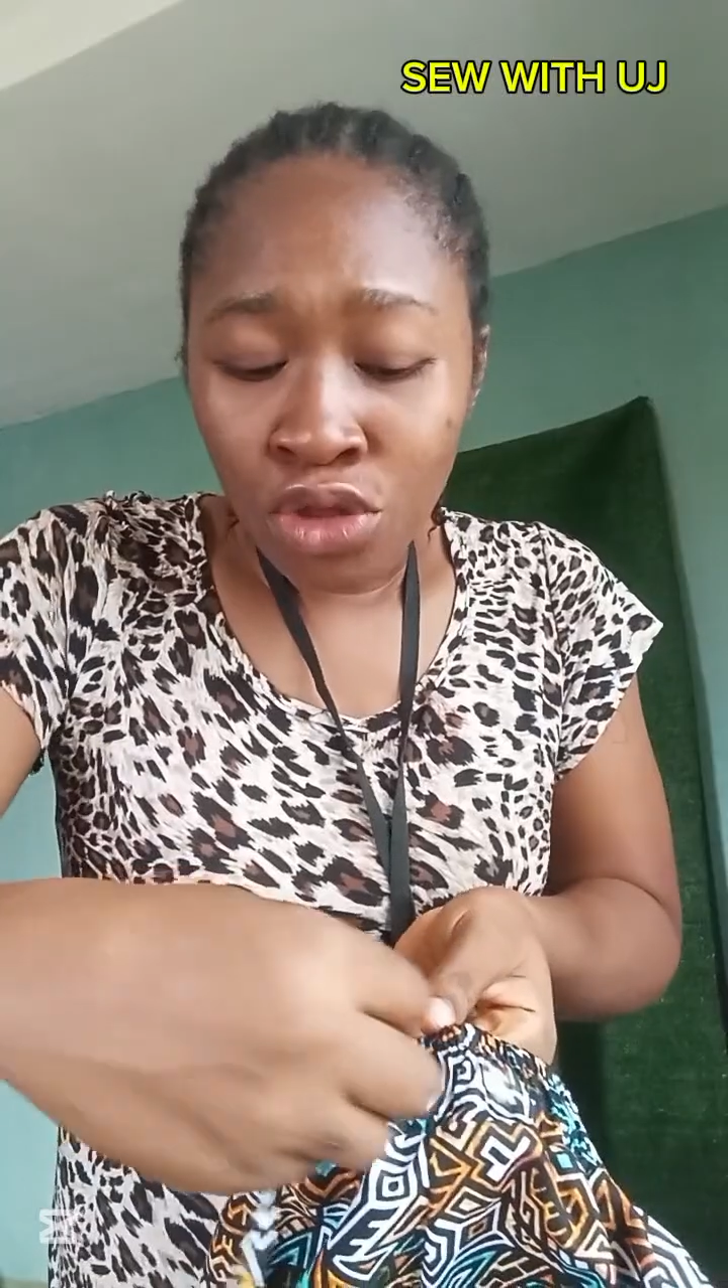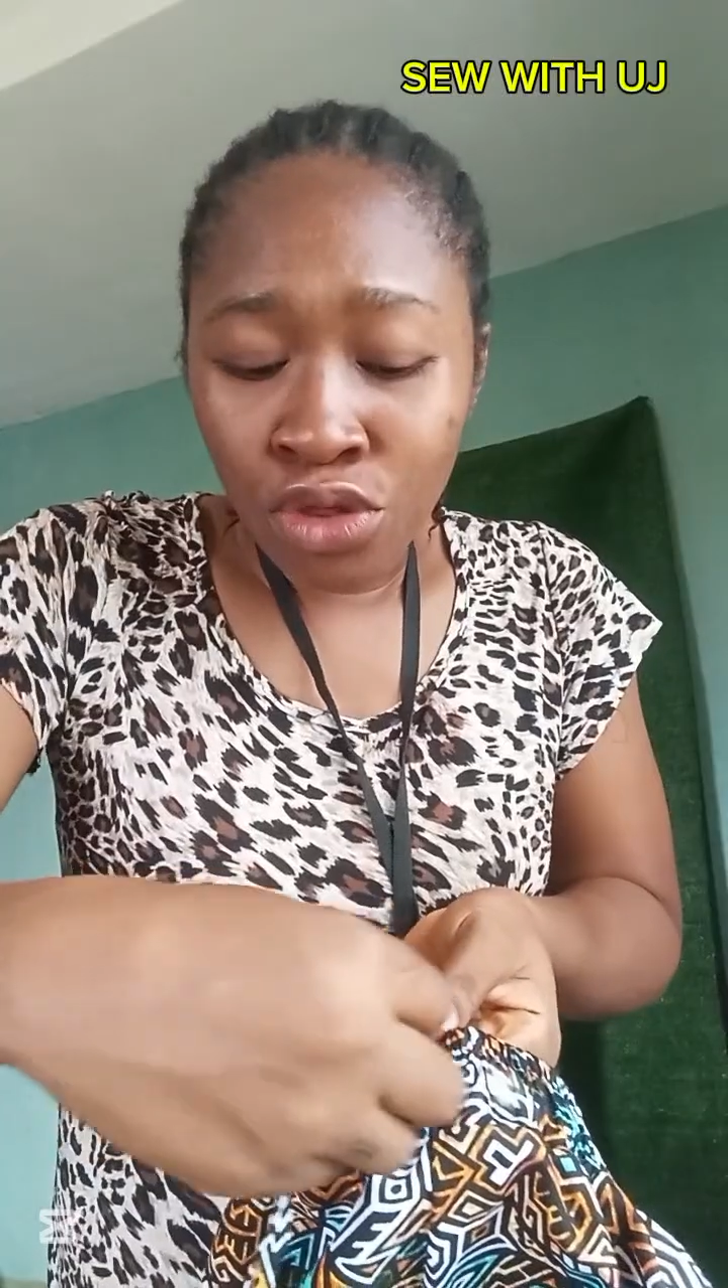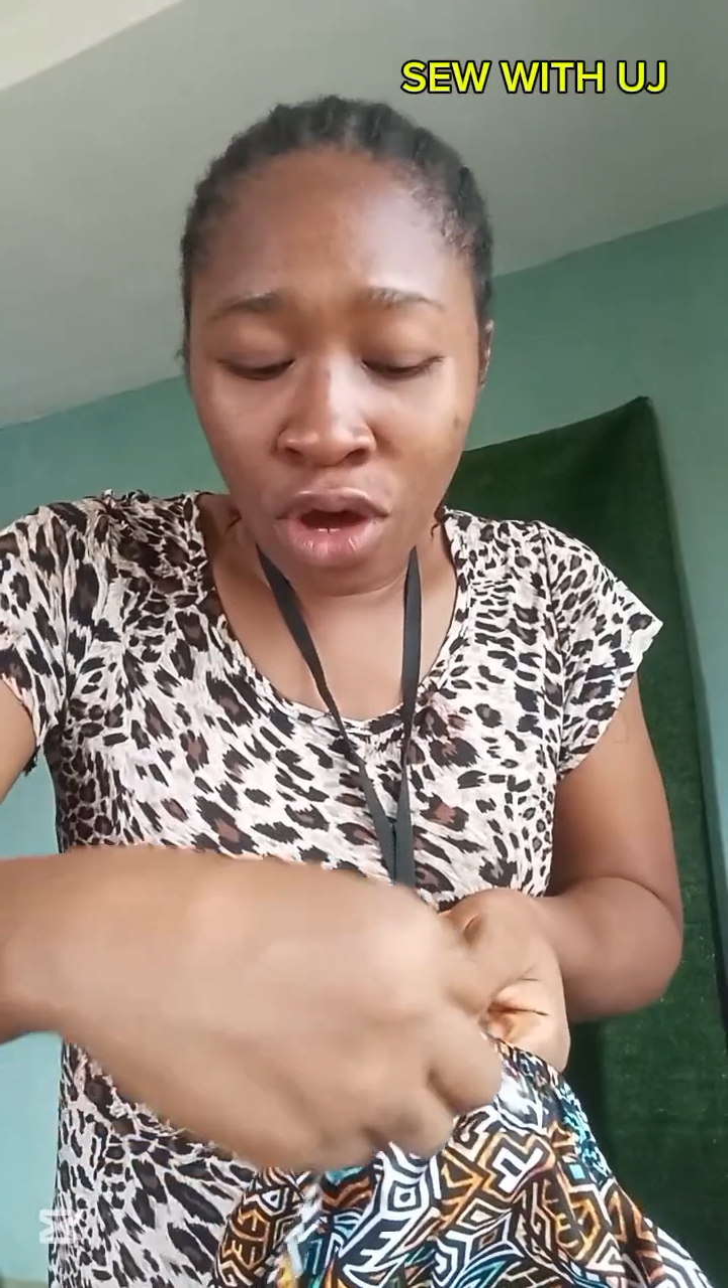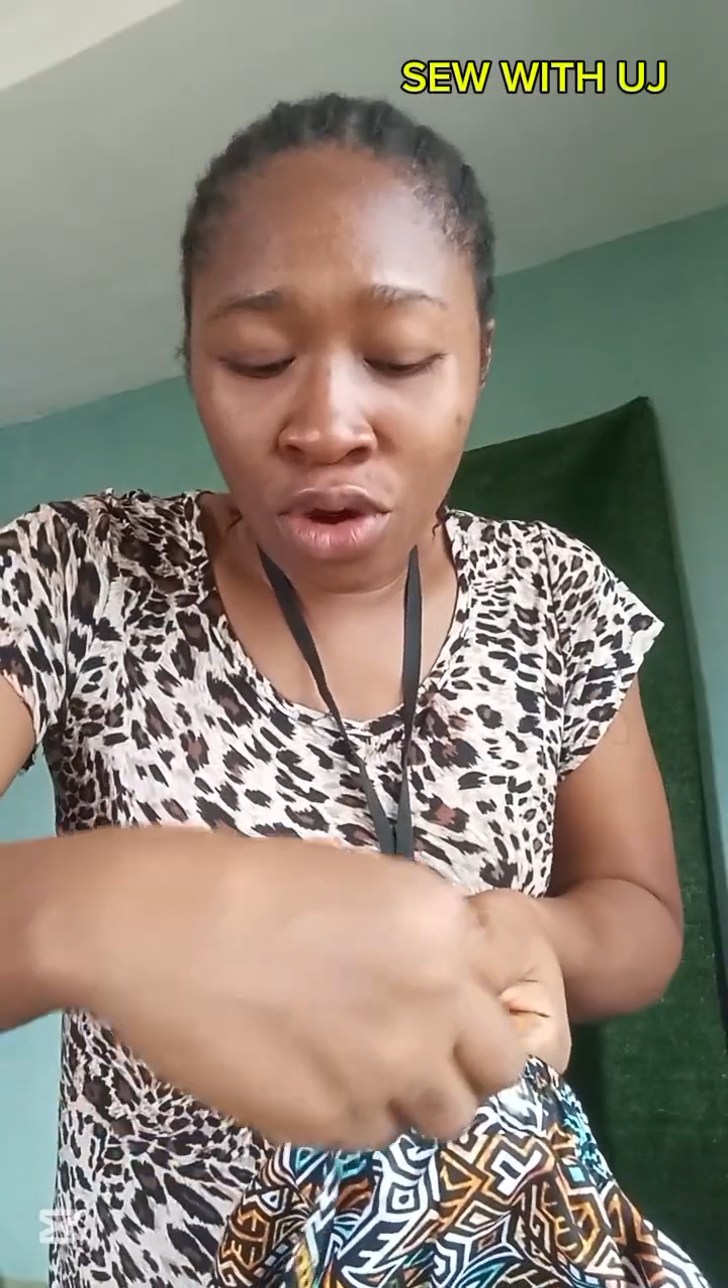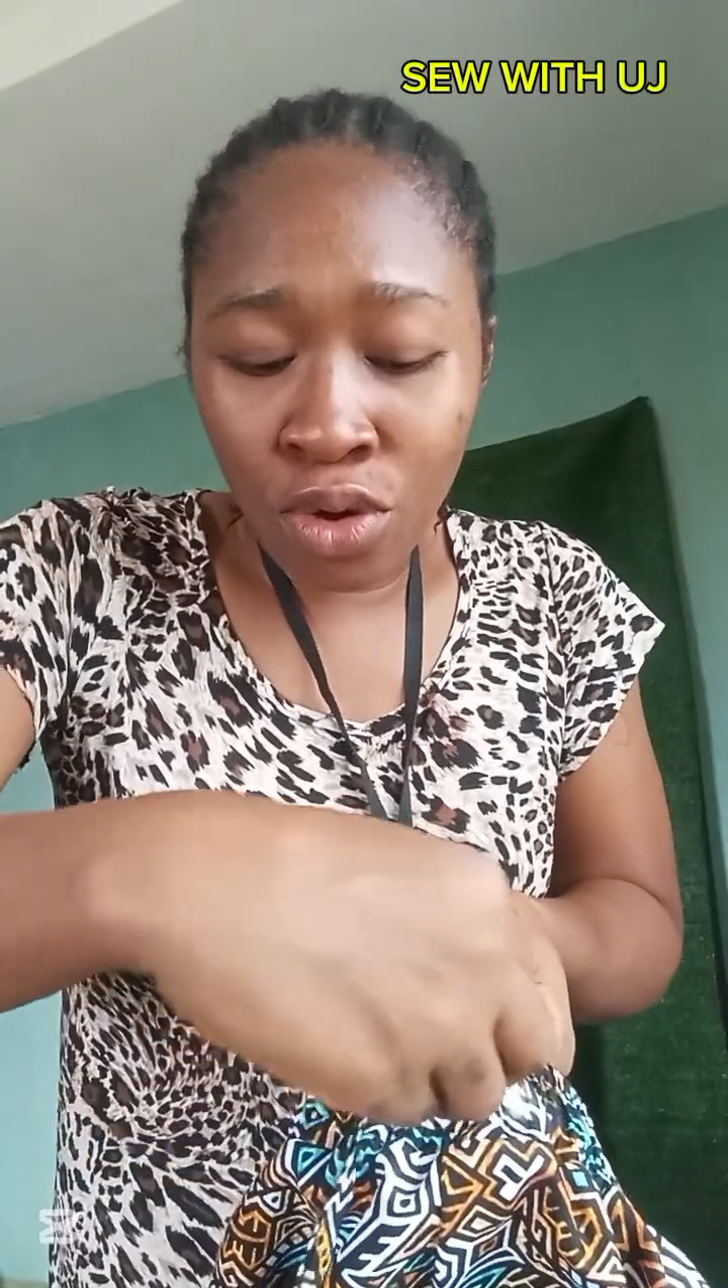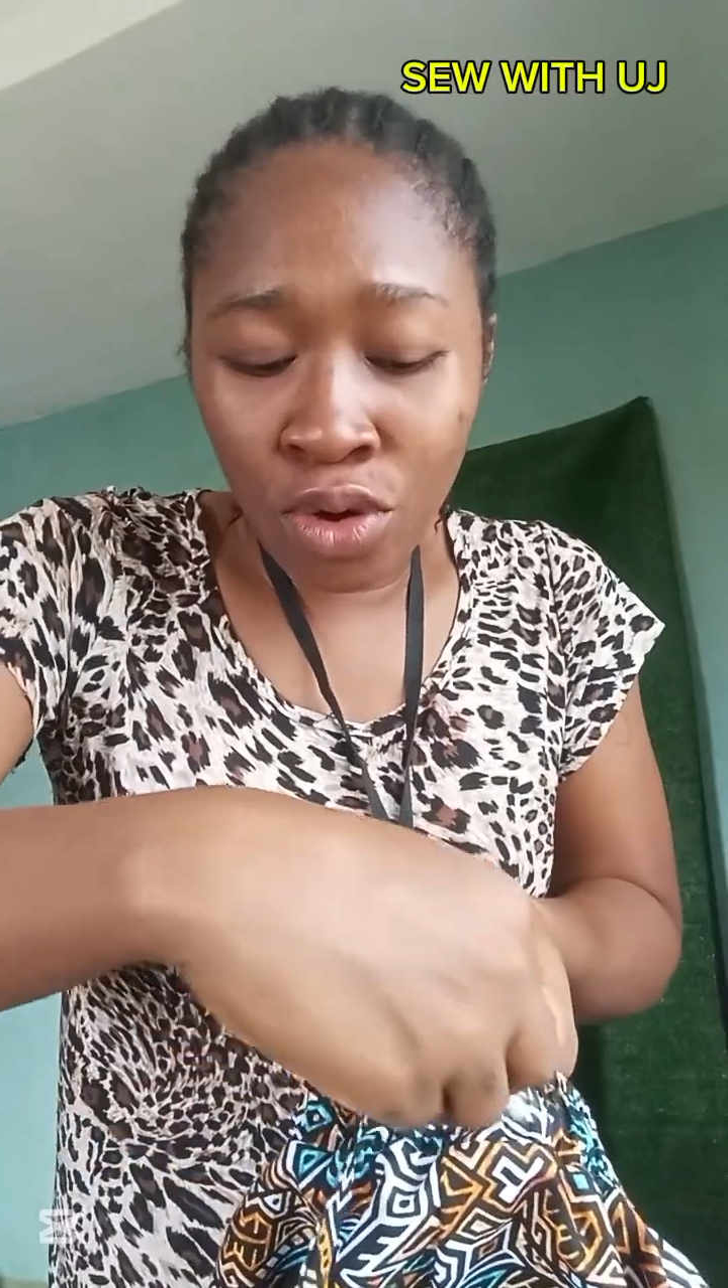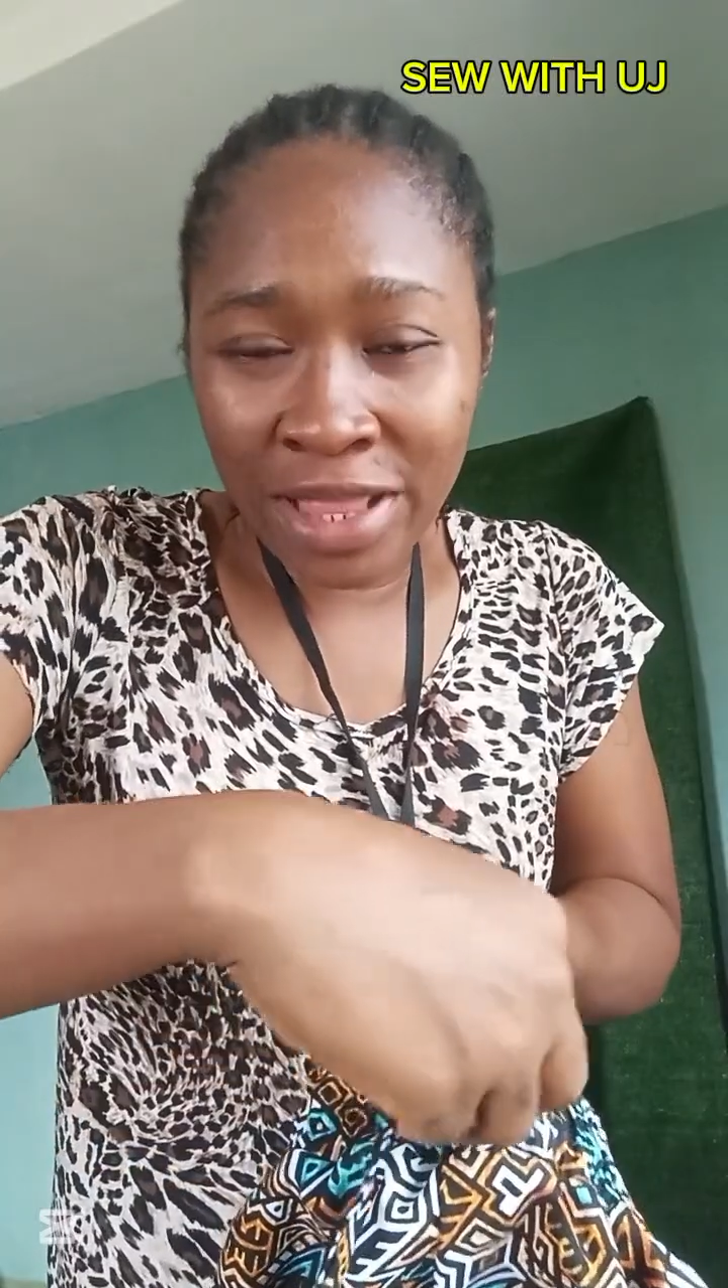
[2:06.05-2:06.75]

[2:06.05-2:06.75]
don't go